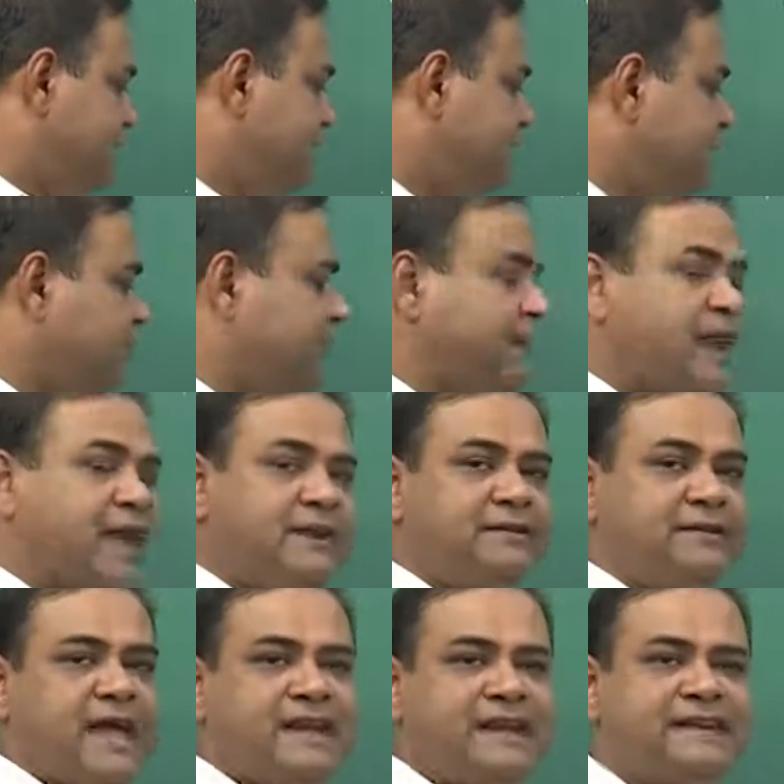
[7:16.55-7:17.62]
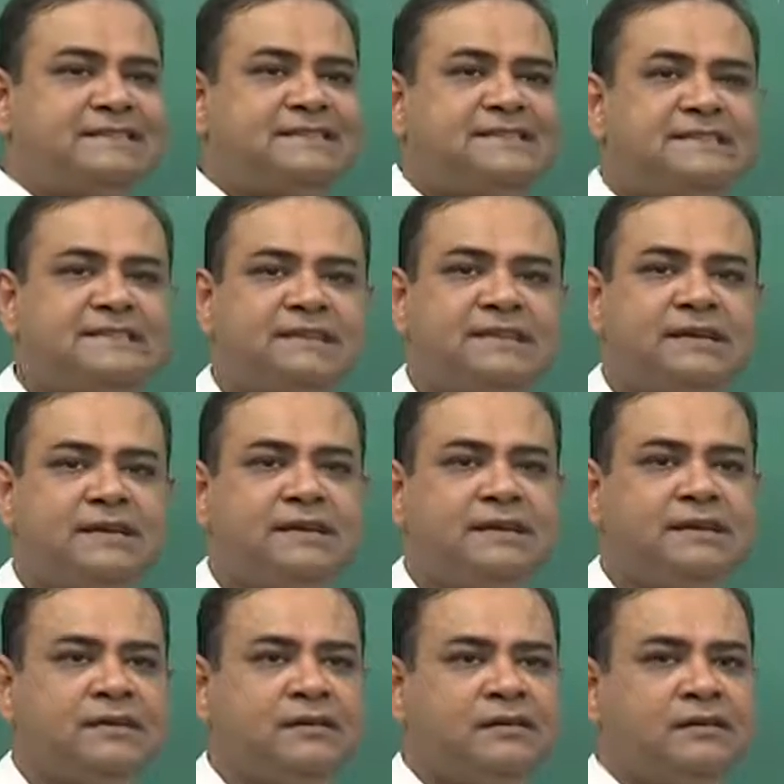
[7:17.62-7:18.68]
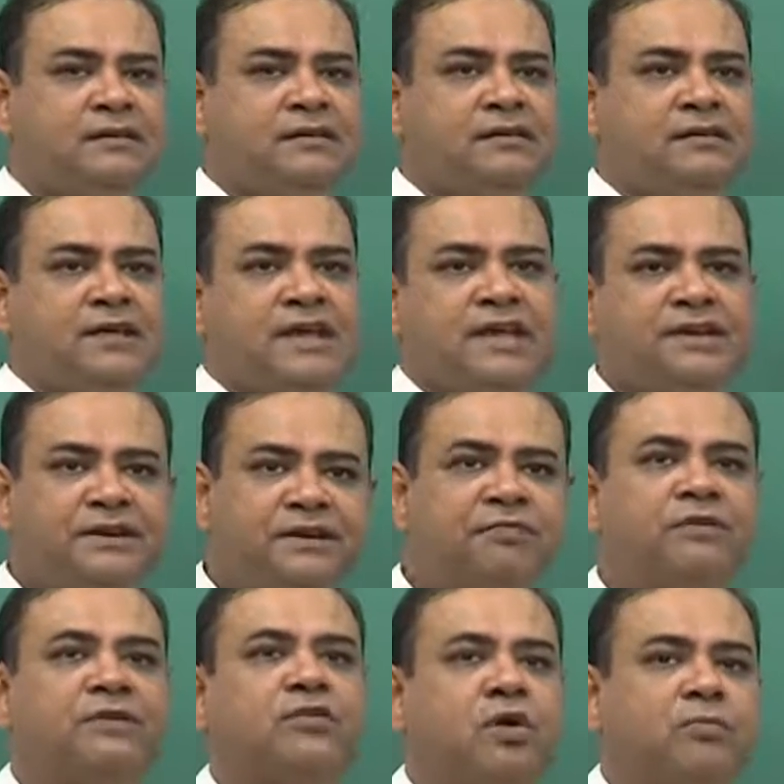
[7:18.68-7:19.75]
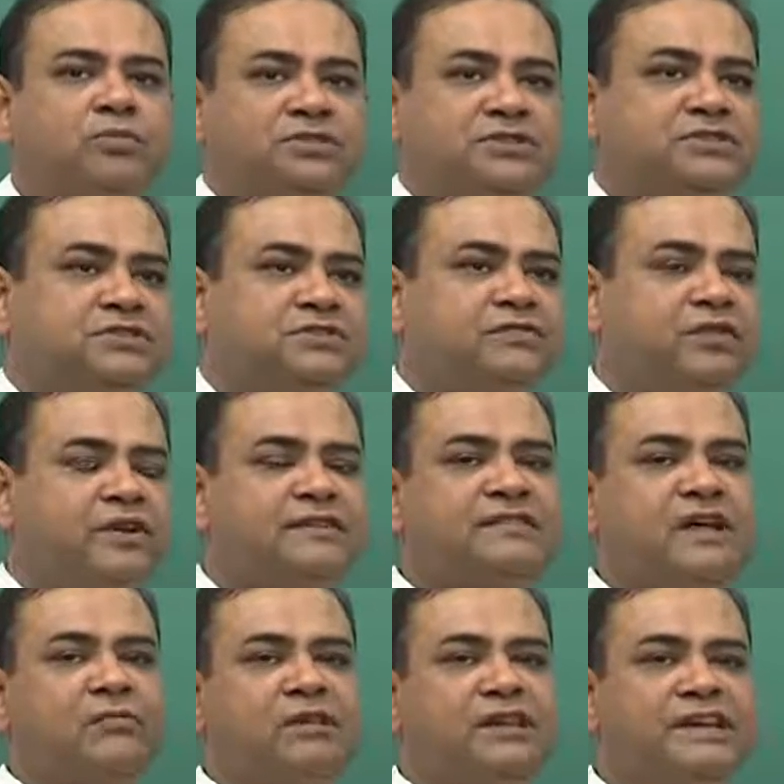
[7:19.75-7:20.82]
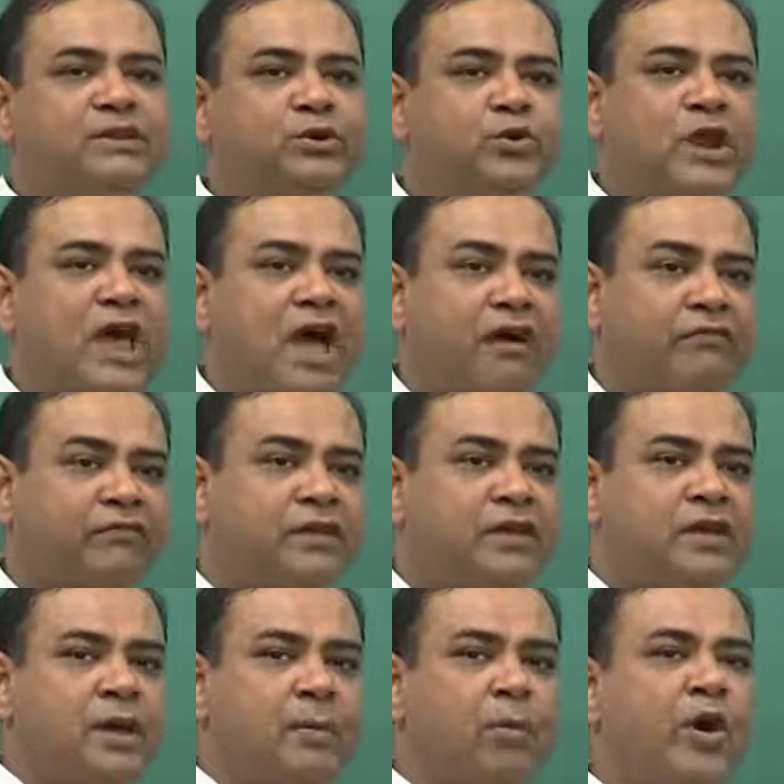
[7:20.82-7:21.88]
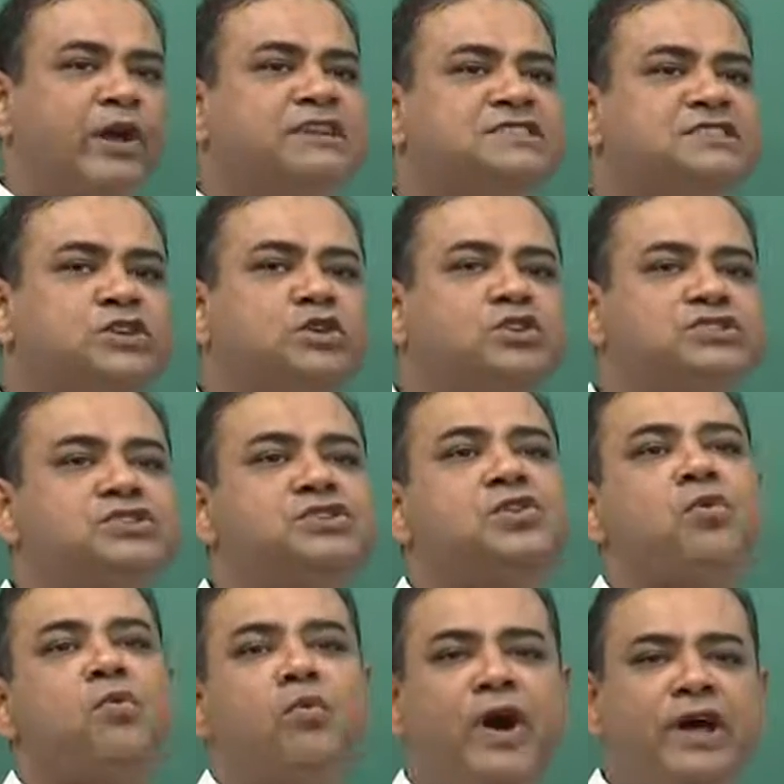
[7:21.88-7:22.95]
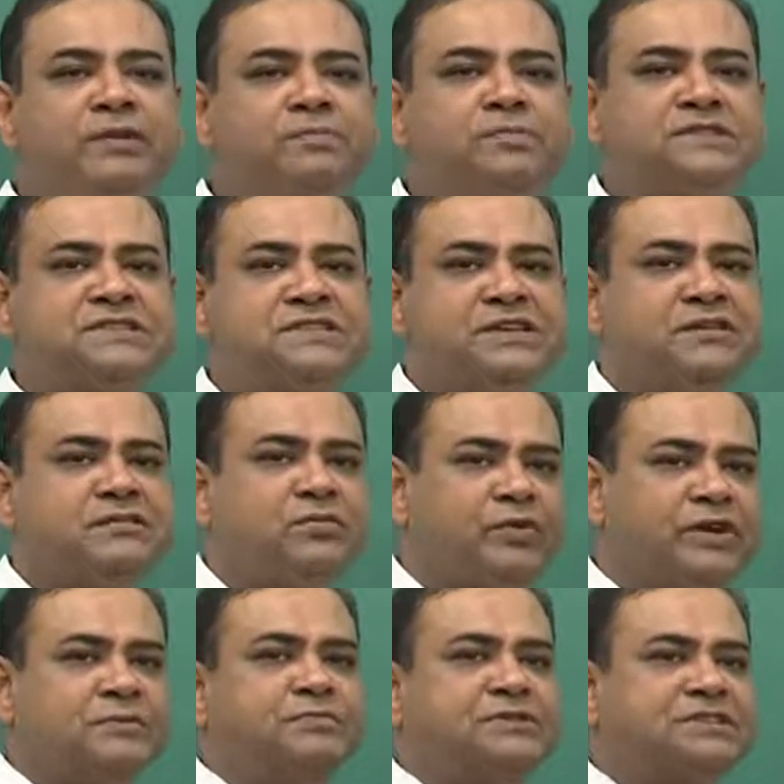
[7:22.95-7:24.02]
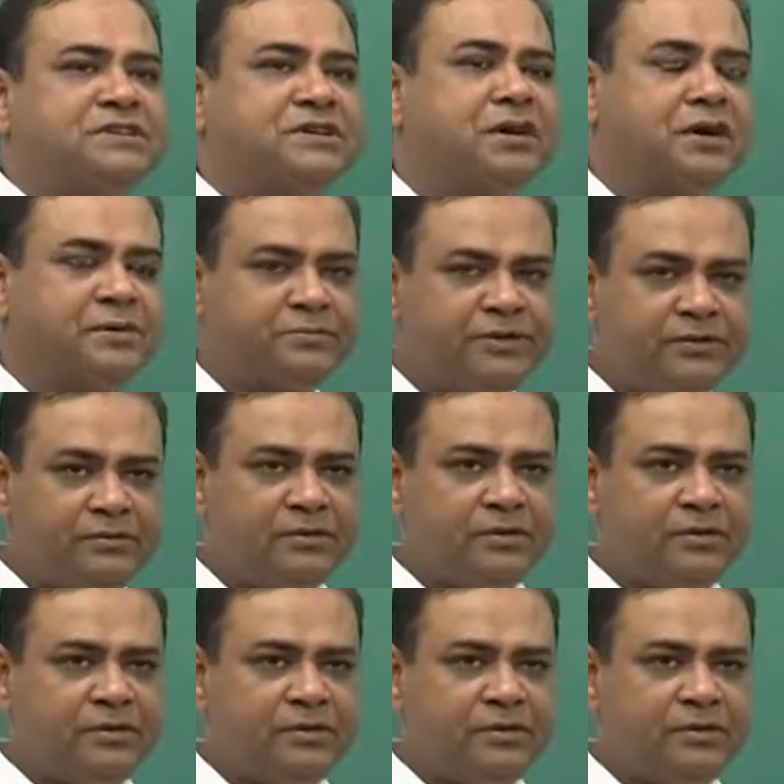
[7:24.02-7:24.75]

this ferrite can exist in a different compositions. For example, it could have 0.001% weight percent carbon,